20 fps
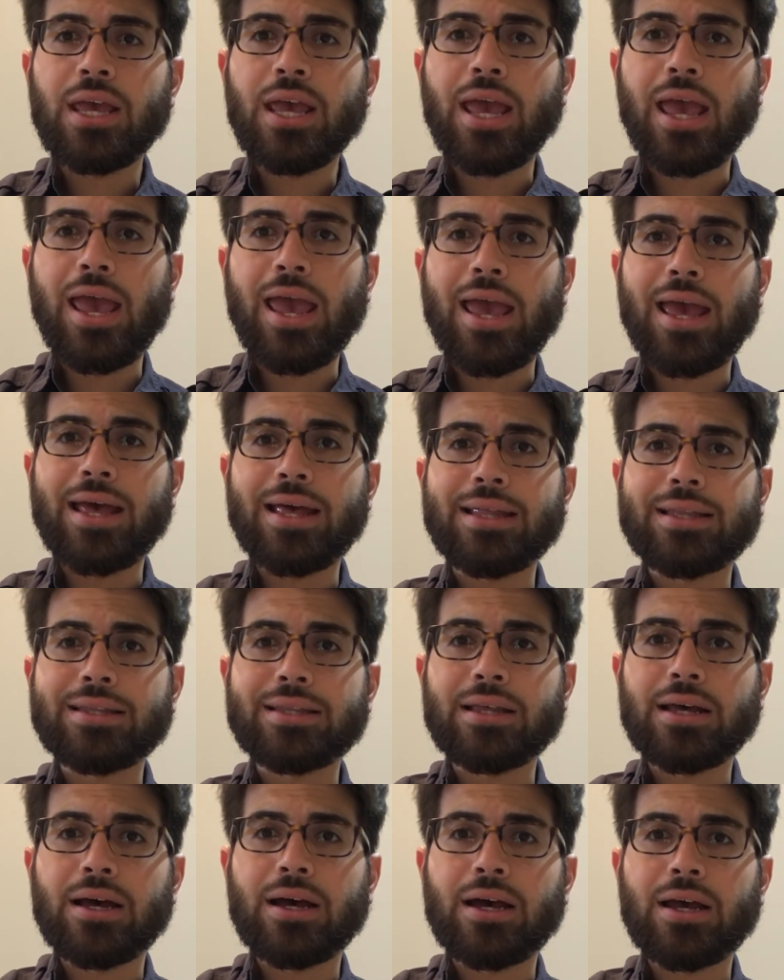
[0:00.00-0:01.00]
And
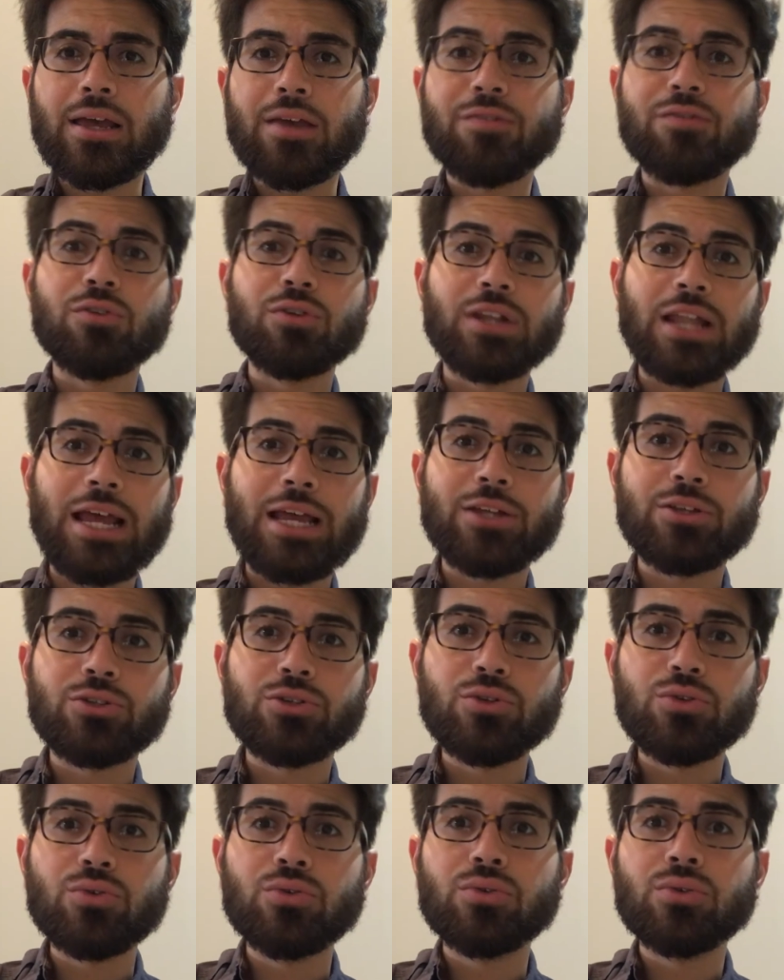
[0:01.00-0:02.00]
if you'd like
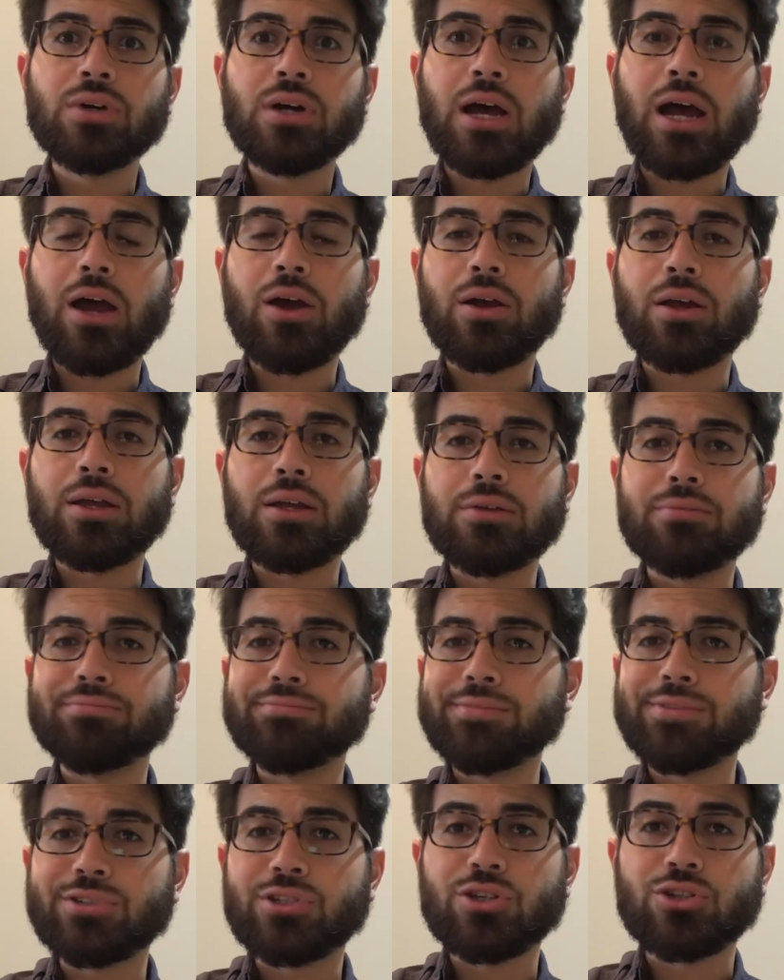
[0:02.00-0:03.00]
to
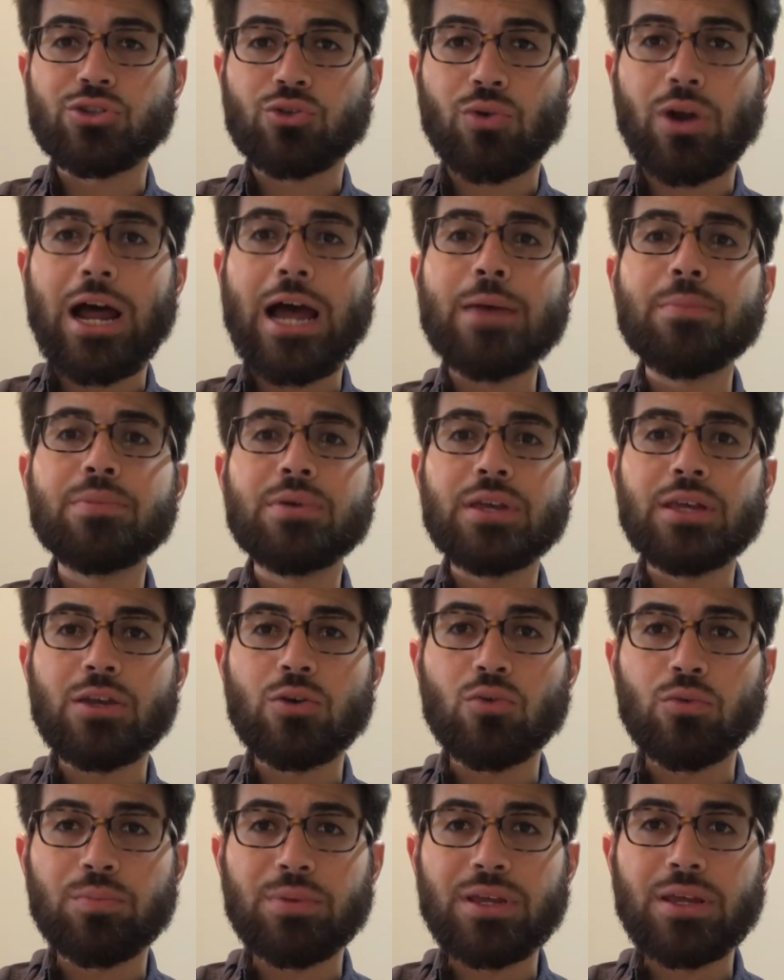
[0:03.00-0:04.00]
subscribe, it
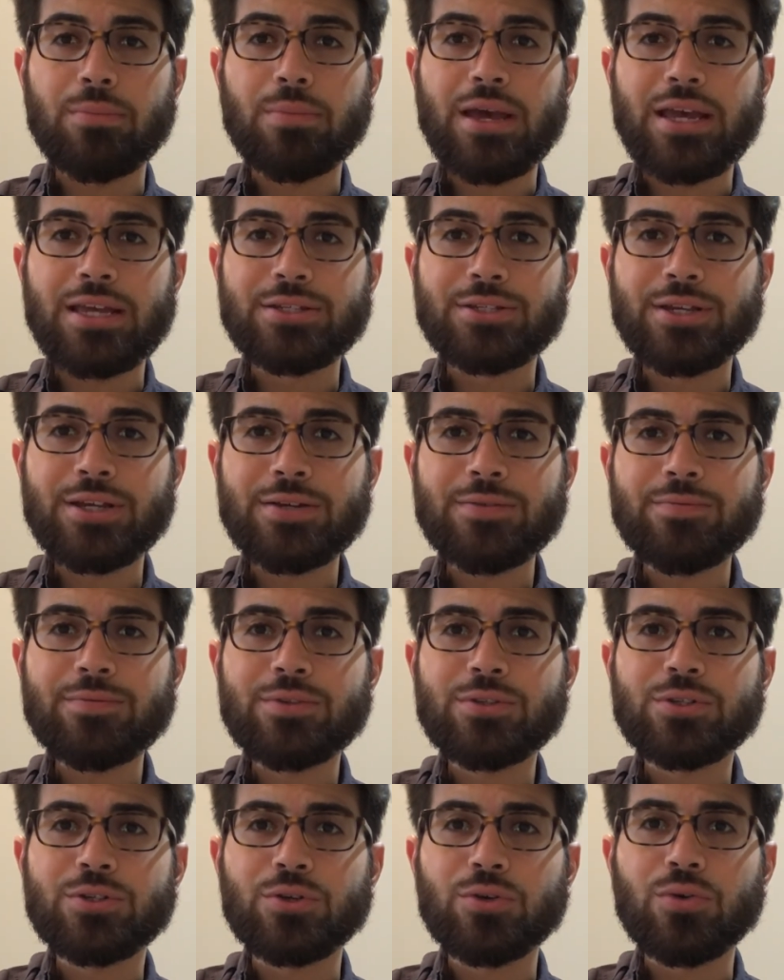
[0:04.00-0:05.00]
would be amazing
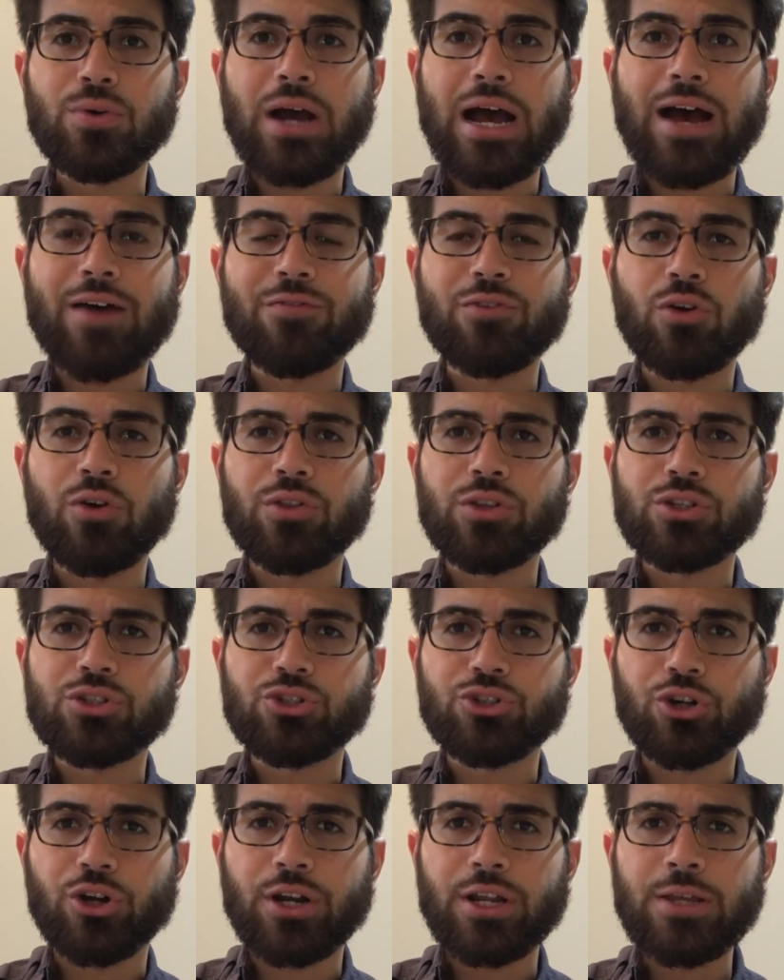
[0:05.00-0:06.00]
to have you on this
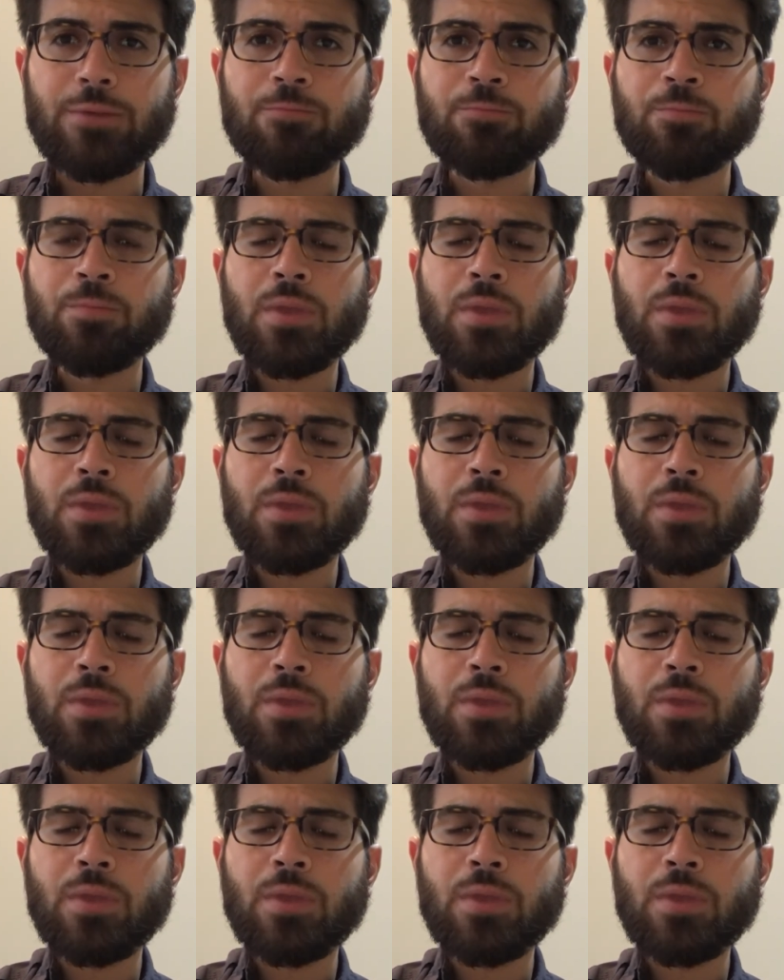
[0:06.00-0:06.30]
journey.